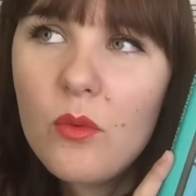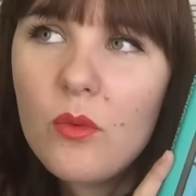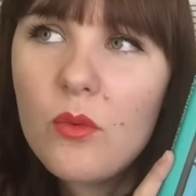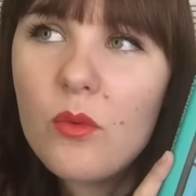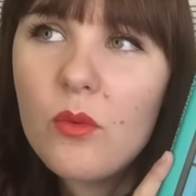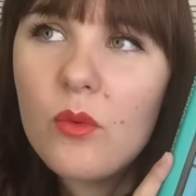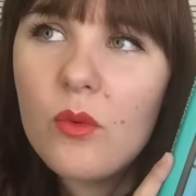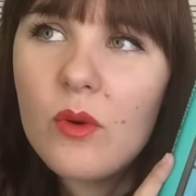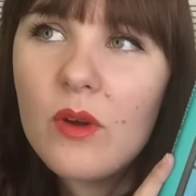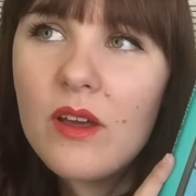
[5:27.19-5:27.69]

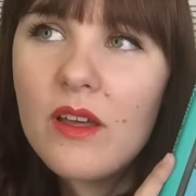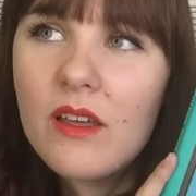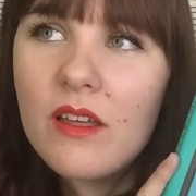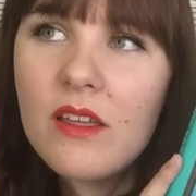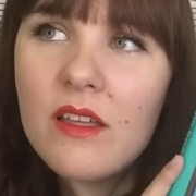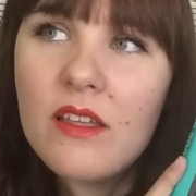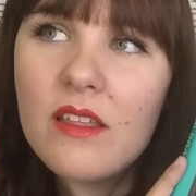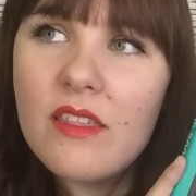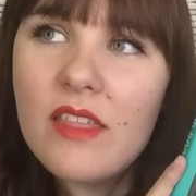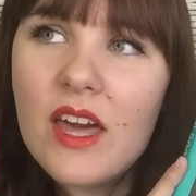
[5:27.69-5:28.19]
ooh,
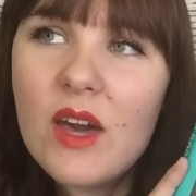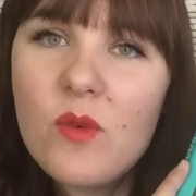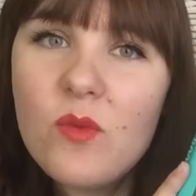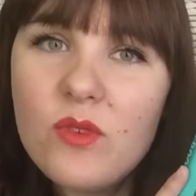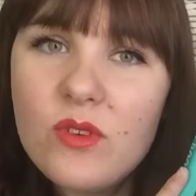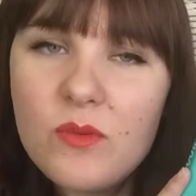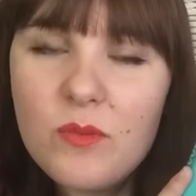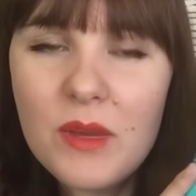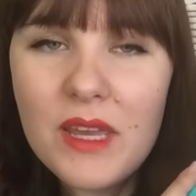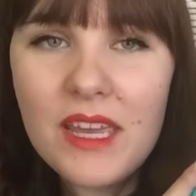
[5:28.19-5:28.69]
that
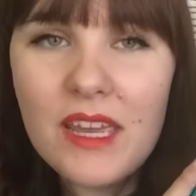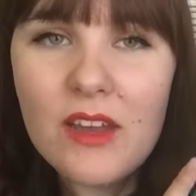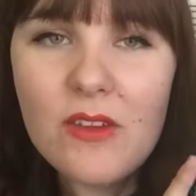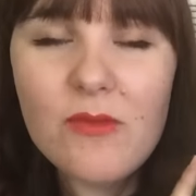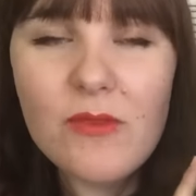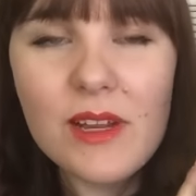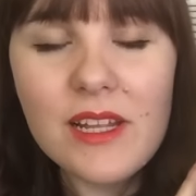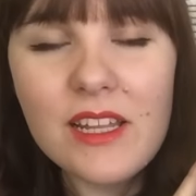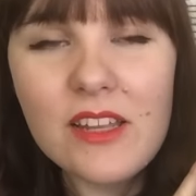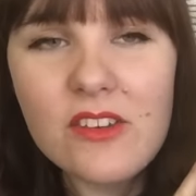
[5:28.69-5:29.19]
would be a
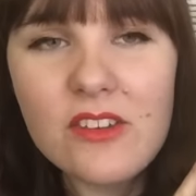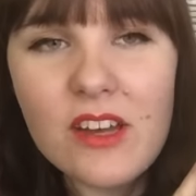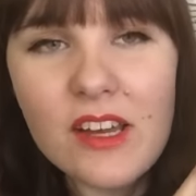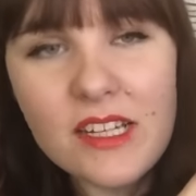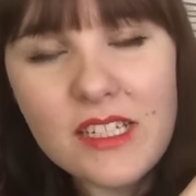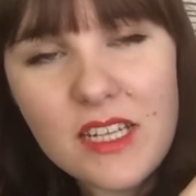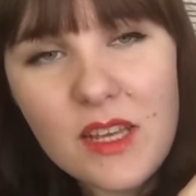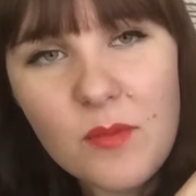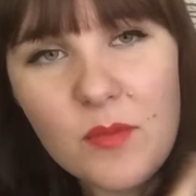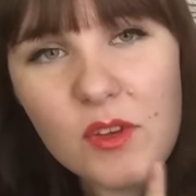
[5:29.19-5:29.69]
really good
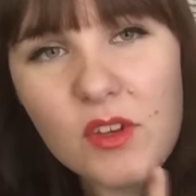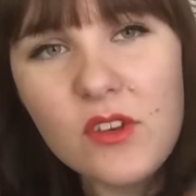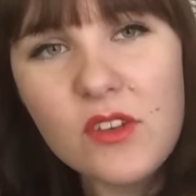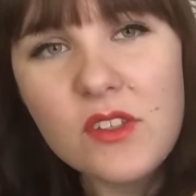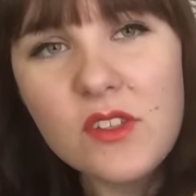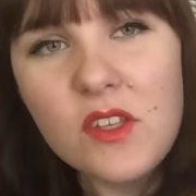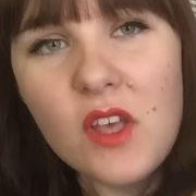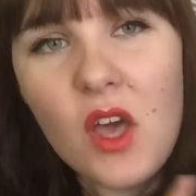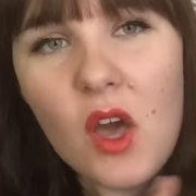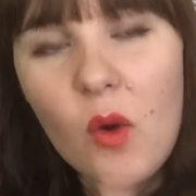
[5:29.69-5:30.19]
idea,
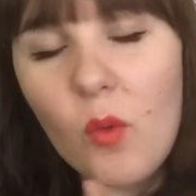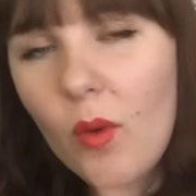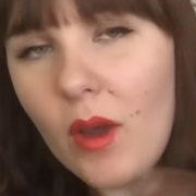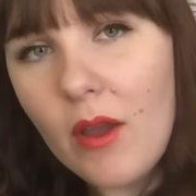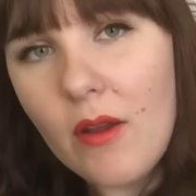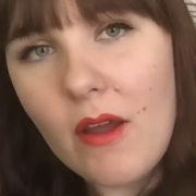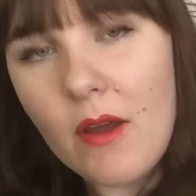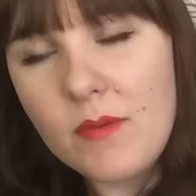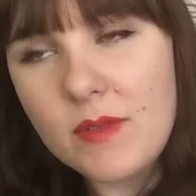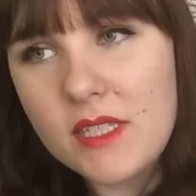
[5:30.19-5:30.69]
because
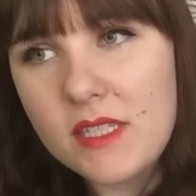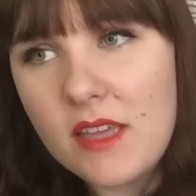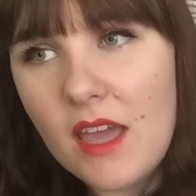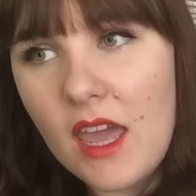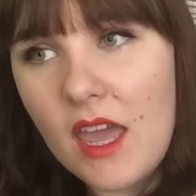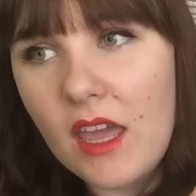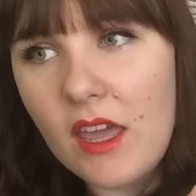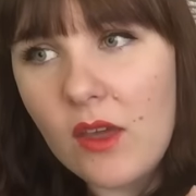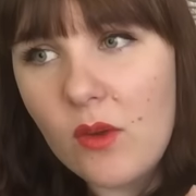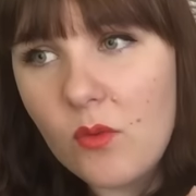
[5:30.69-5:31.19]
where I was
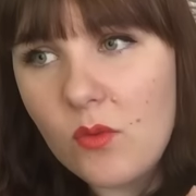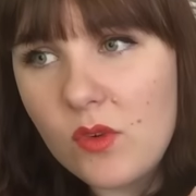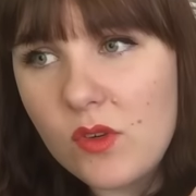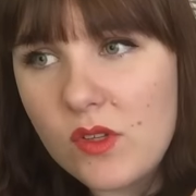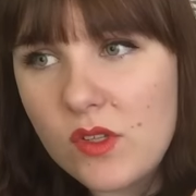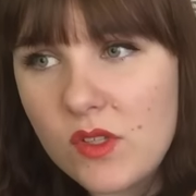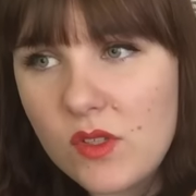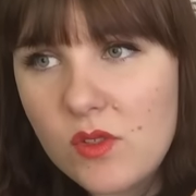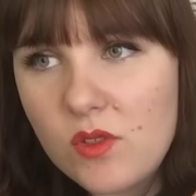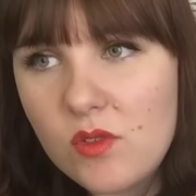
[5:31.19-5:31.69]
staying
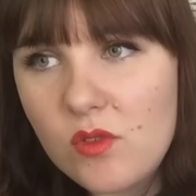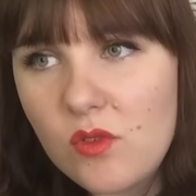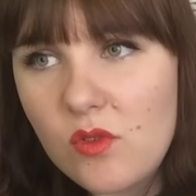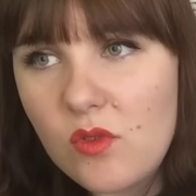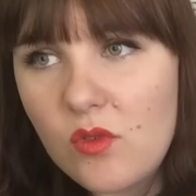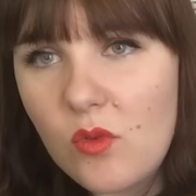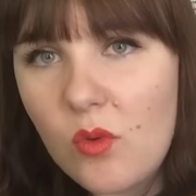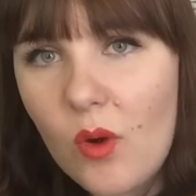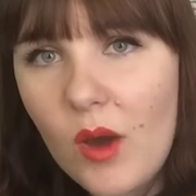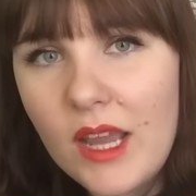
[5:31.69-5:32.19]
was
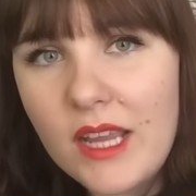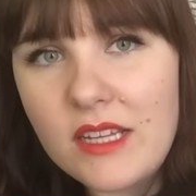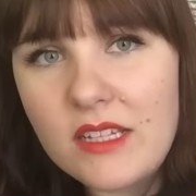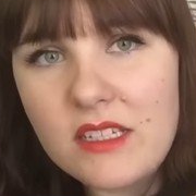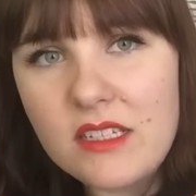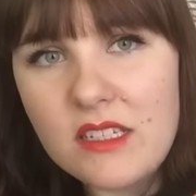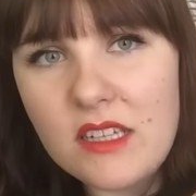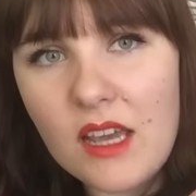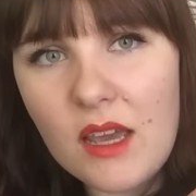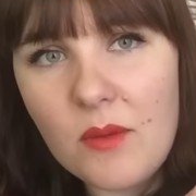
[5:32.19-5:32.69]

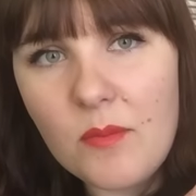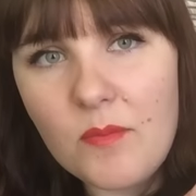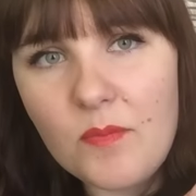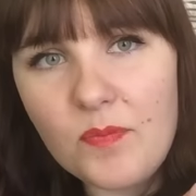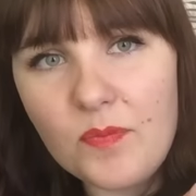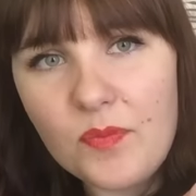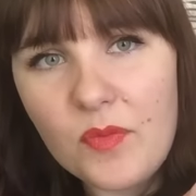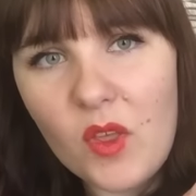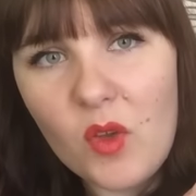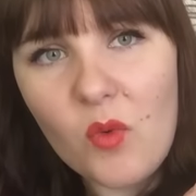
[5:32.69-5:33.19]
quite
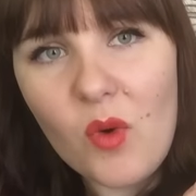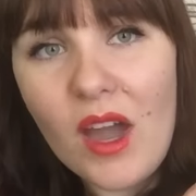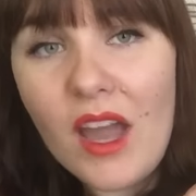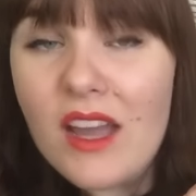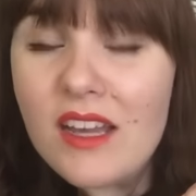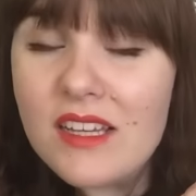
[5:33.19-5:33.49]
quite